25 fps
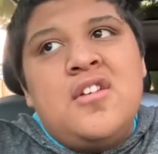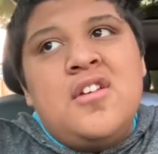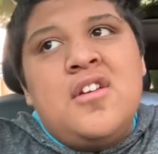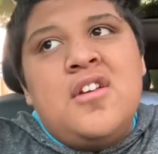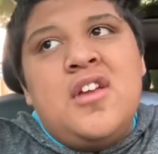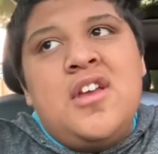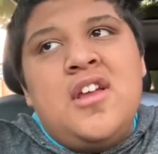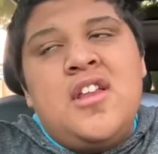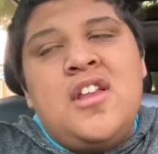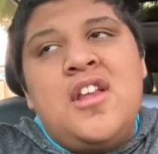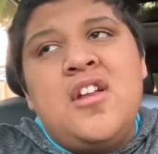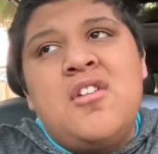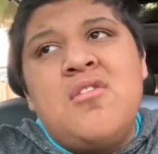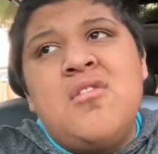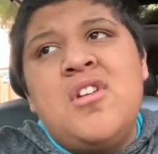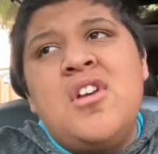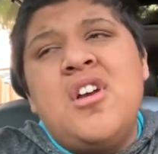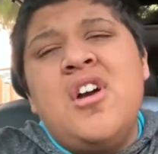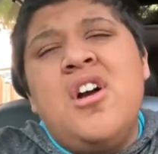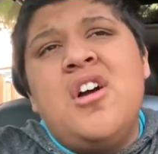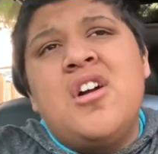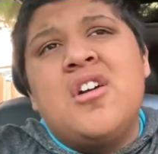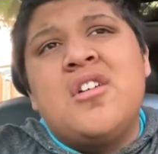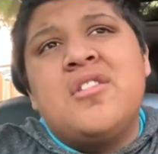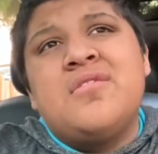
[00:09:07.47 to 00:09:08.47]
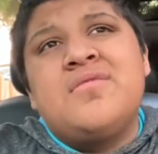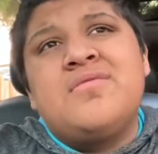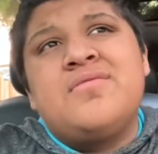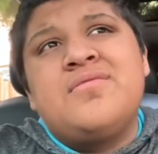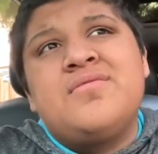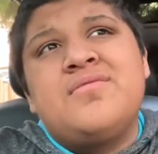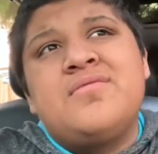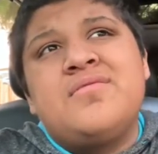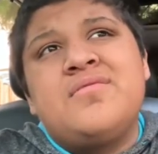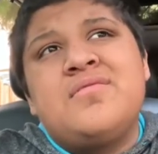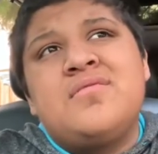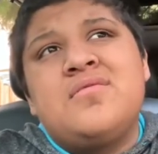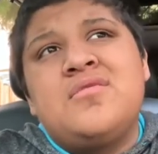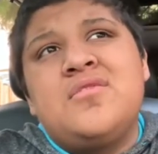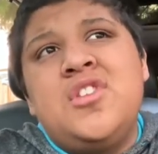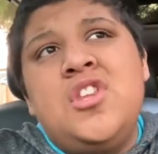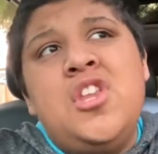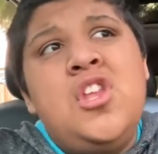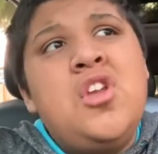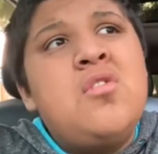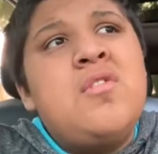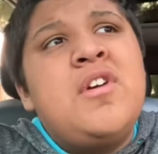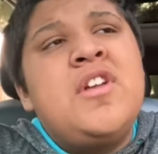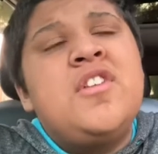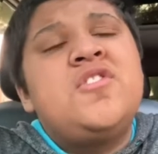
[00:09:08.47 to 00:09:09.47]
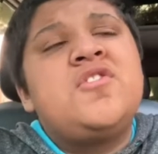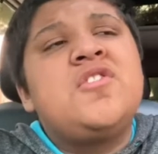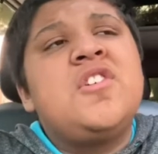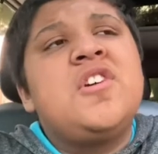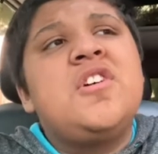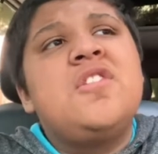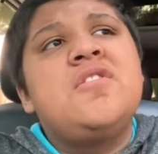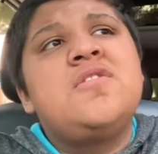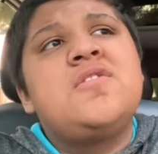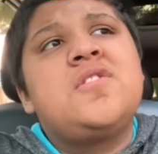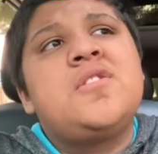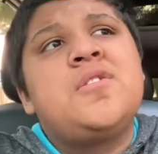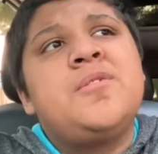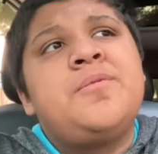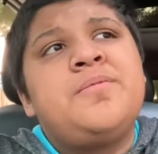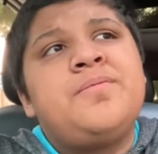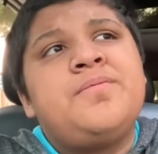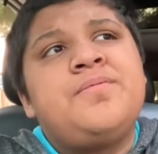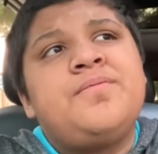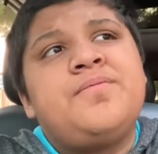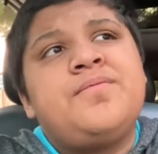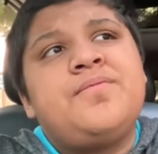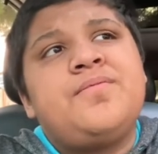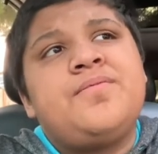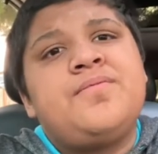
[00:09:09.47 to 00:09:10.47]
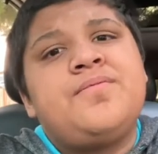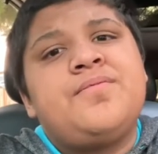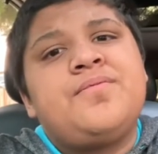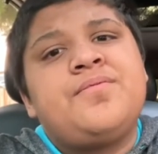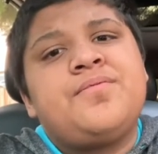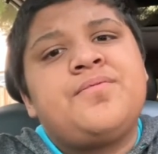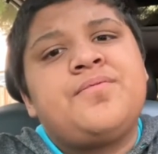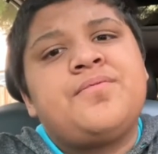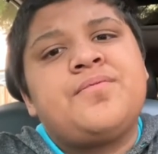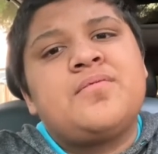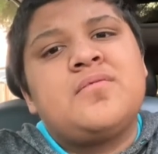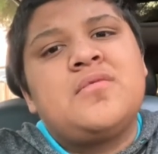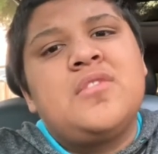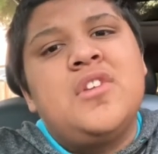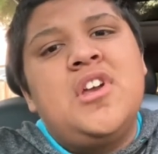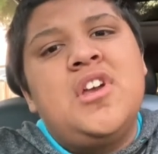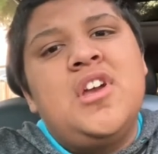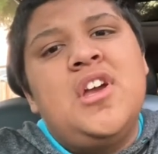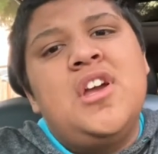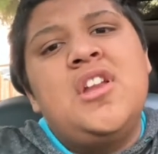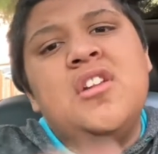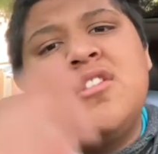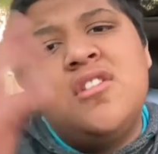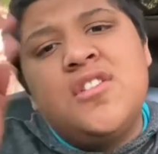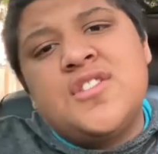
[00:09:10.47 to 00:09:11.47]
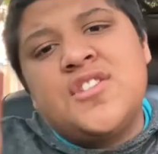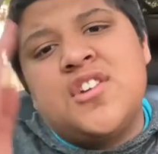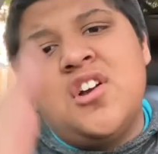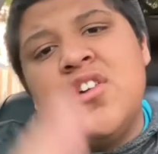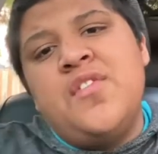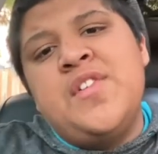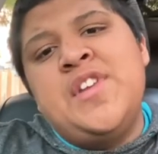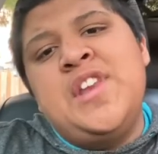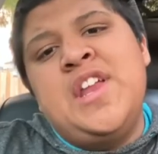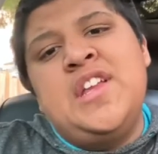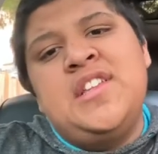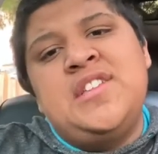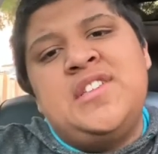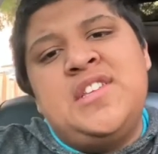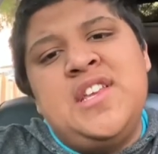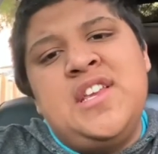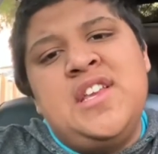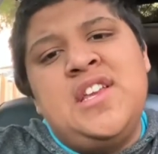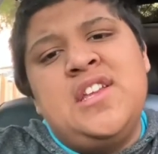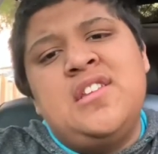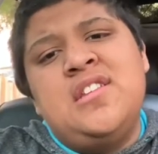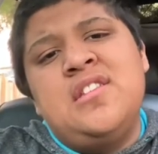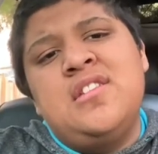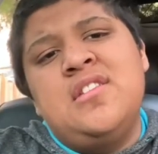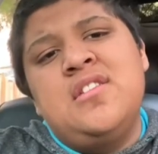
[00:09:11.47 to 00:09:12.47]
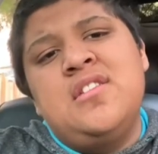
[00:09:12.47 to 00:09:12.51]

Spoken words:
And here we are. New intros. I know this COVID-19.